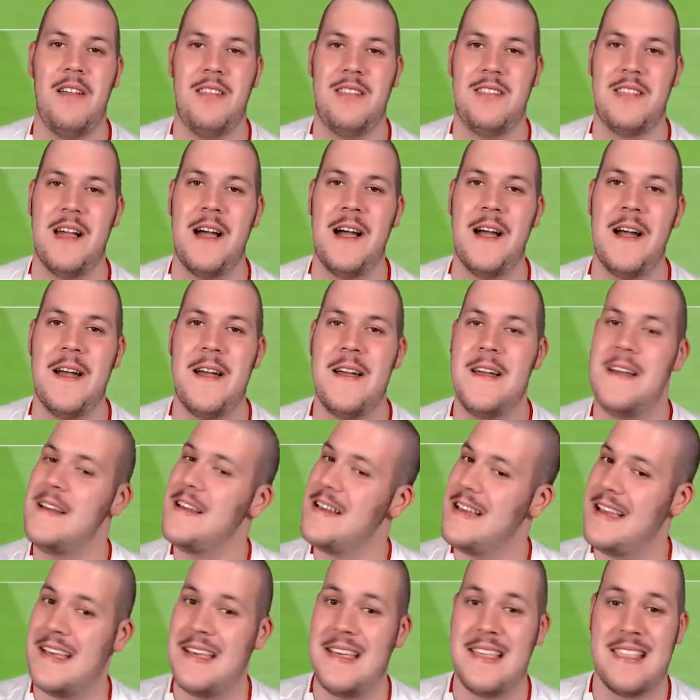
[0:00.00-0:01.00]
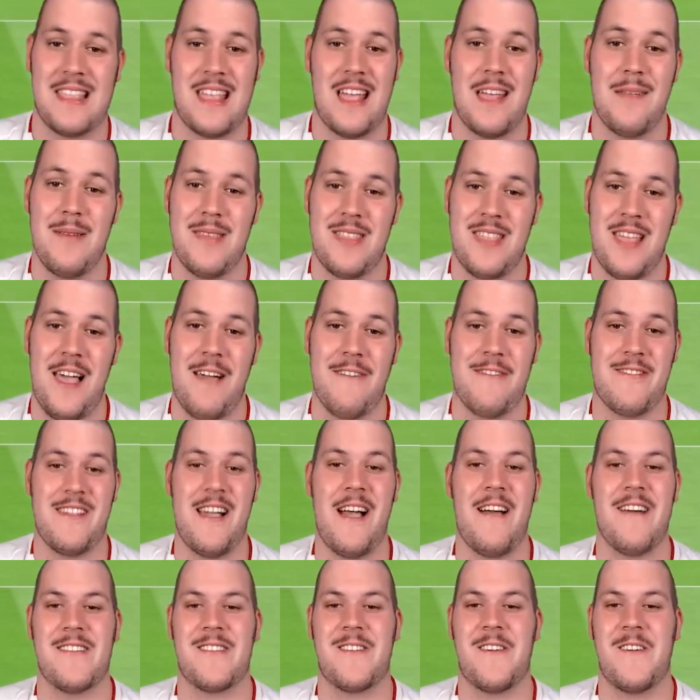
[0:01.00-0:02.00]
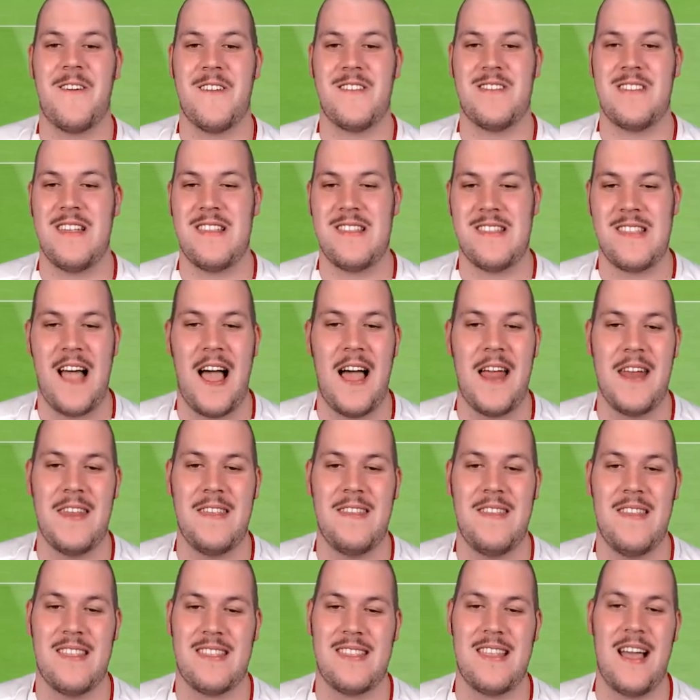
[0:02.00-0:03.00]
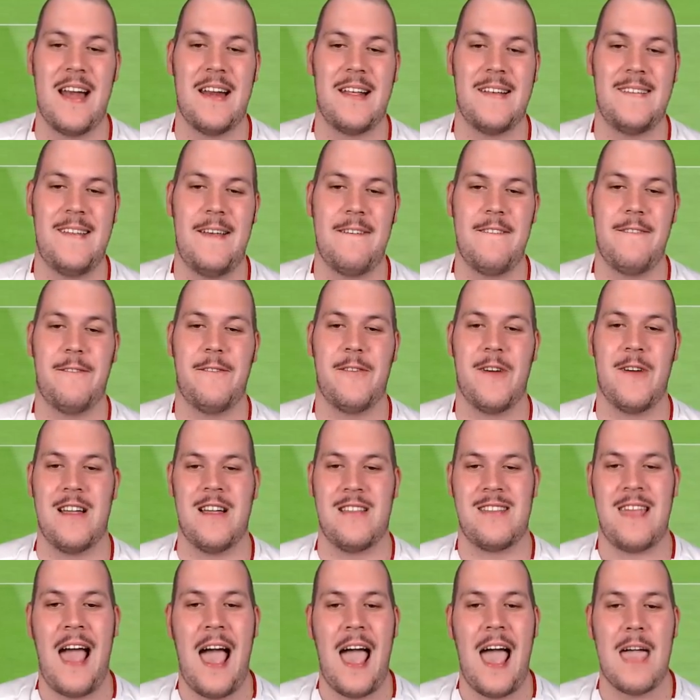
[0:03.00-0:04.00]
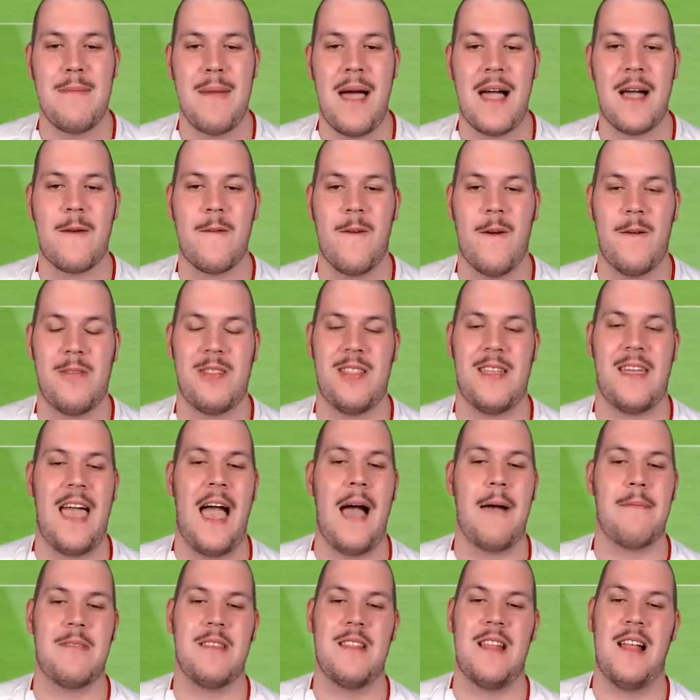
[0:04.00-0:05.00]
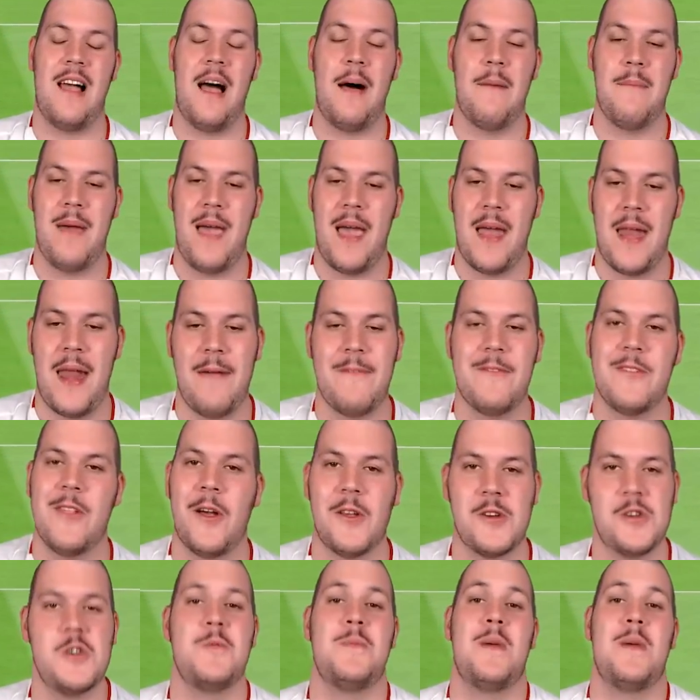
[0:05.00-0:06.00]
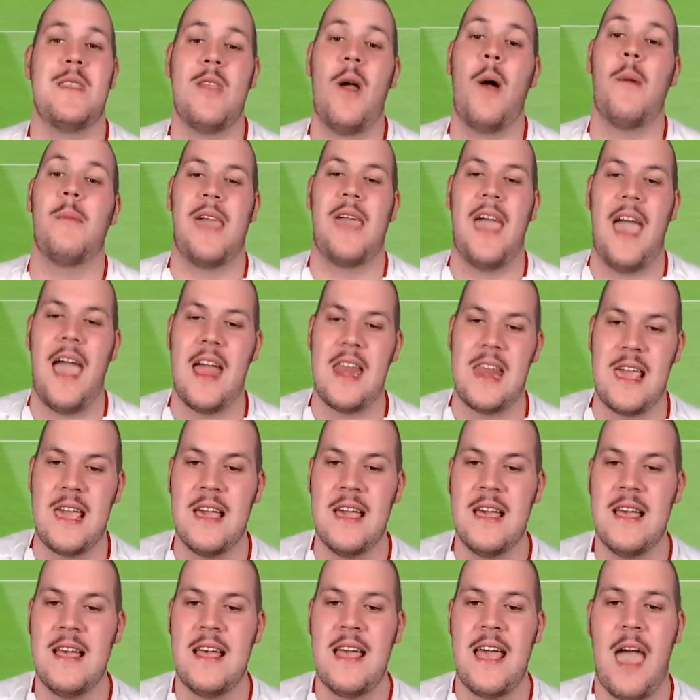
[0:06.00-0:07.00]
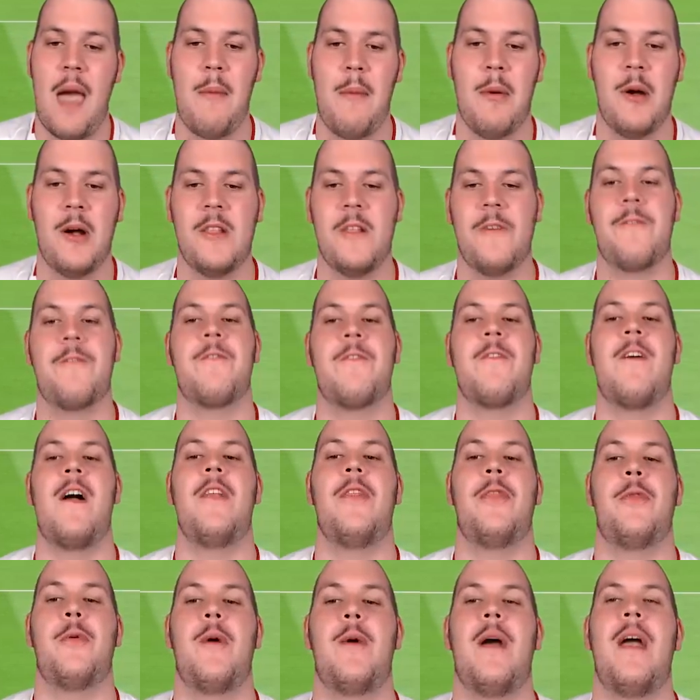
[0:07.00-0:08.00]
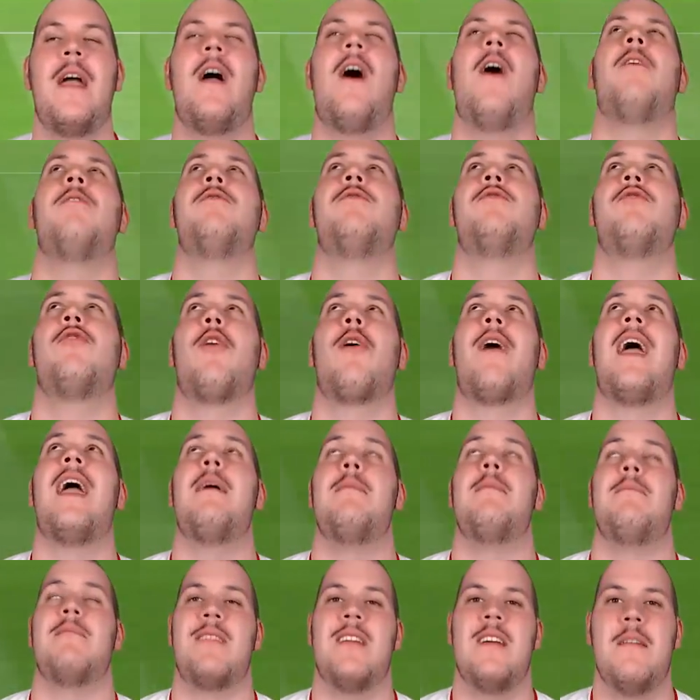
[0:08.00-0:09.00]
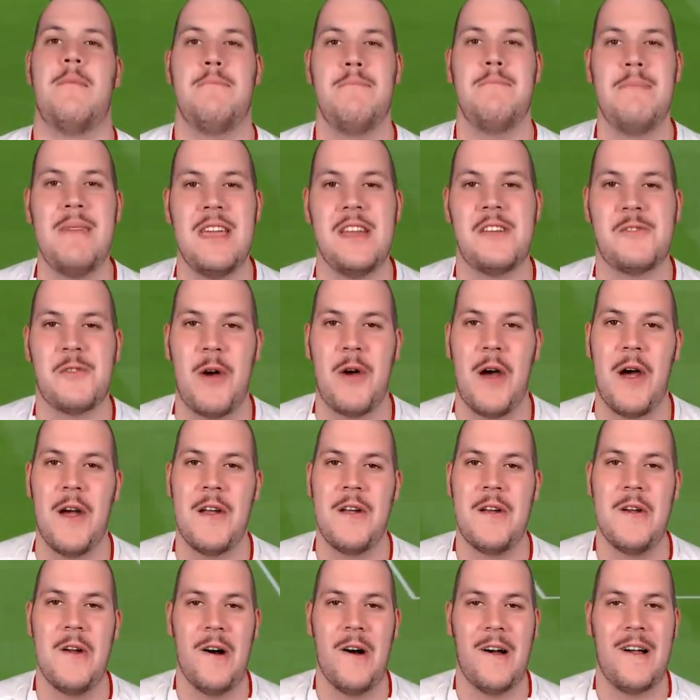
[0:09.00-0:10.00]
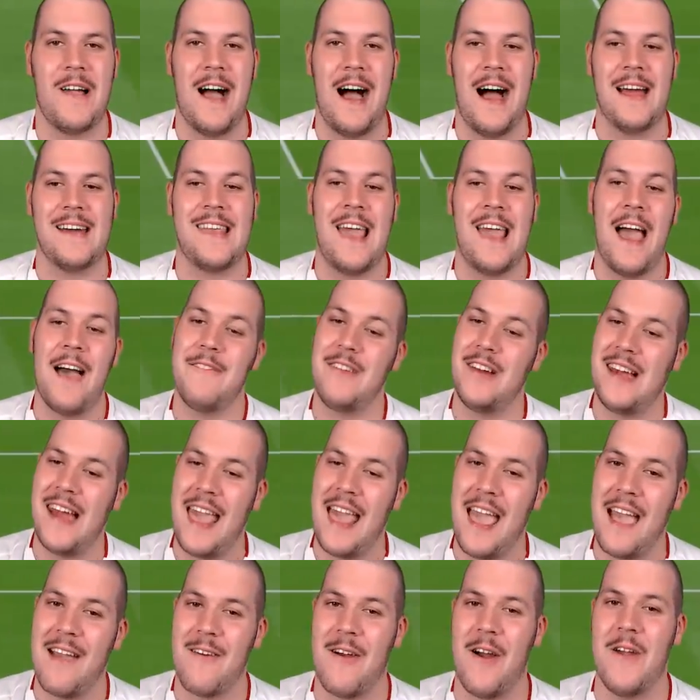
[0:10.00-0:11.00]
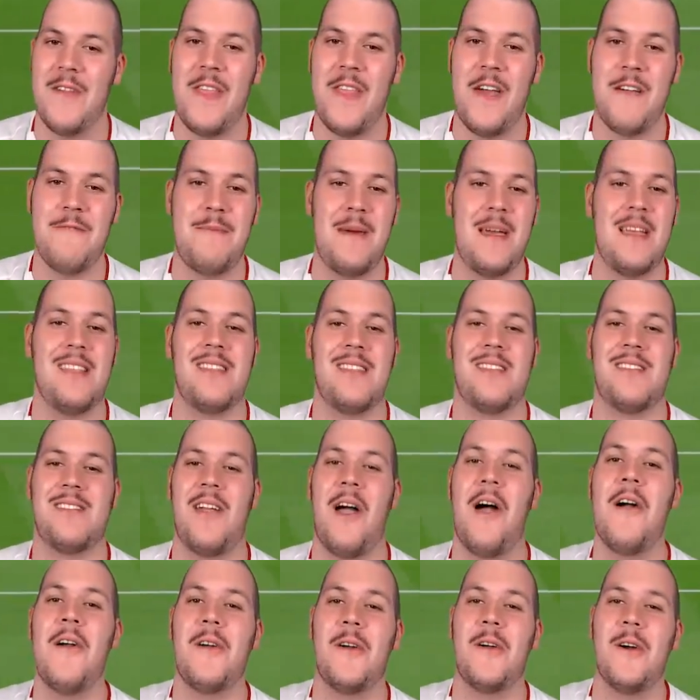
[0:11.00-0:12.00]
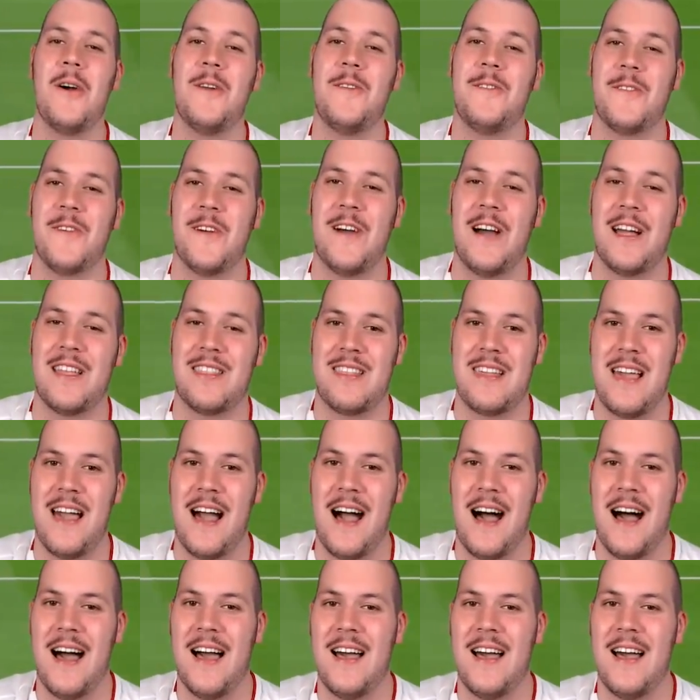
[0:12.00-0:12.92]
So it's going to be tough. Cyrus Christie starting in the starting 11 for us. K. Macrock's the captain armband, even though it should be Tom Kearney. And we've got the front three of dreams. Mitro, Knockaert, Cavallero. They've been so good for us here.